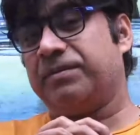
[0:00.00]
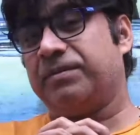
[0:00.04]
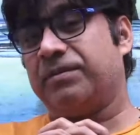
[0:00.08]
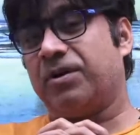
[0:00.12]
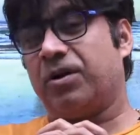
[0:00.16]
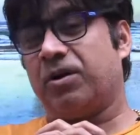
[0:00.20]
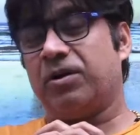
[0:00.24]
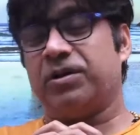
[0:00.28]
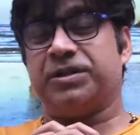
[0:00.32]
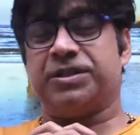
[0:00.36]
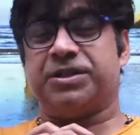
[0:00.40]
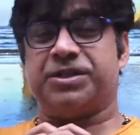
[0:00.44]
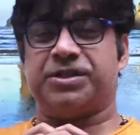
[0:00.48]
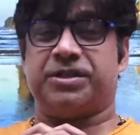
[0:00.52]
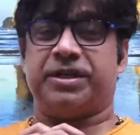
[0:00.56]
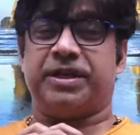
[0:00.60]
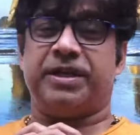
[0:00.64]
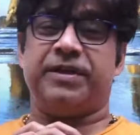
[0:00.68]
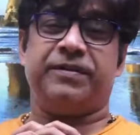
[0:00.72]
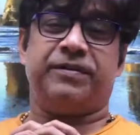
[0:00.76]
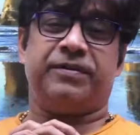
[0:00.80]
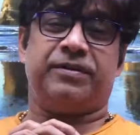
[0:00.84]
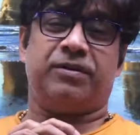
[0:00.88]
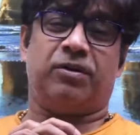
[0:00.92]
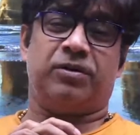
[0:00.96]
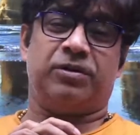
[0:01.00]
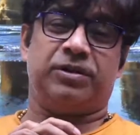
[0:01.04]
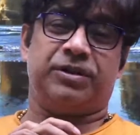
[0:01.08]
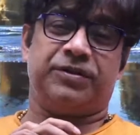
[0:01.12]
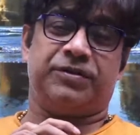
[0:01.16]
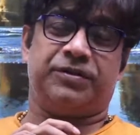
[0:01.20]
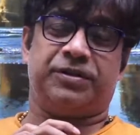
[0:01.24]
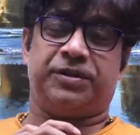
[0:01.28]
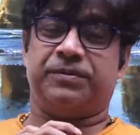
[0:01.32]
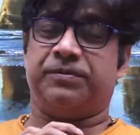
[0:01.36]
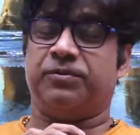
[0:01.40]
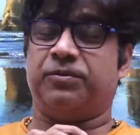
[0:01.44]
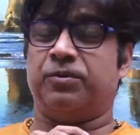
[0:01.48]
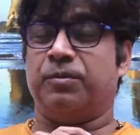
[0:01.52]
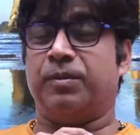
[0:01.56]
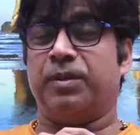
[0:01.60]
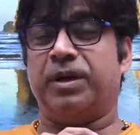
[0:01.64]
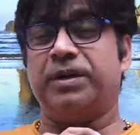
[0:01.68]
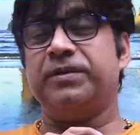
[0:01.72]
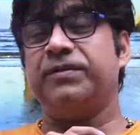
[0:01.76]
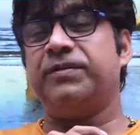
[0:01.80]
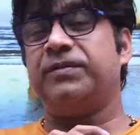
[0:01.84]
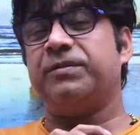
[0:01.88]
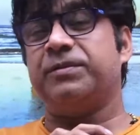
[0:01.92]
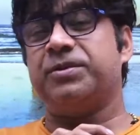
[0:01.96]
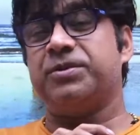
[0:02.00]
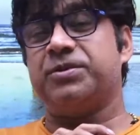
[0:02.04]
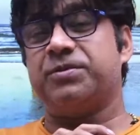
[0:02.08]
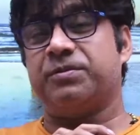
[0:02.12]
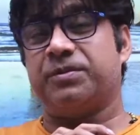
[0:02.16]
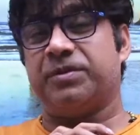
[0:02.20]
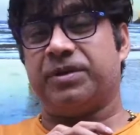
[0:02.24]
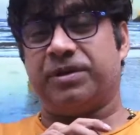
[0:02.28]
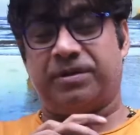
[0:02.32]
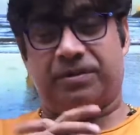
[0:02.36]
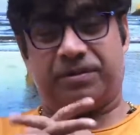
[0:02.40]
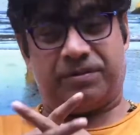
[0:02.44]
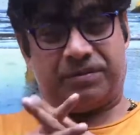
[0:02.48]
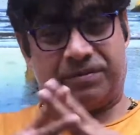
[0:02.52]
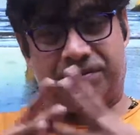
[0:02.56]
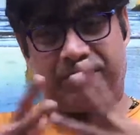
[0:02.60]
all these days, all these 3-4 months which we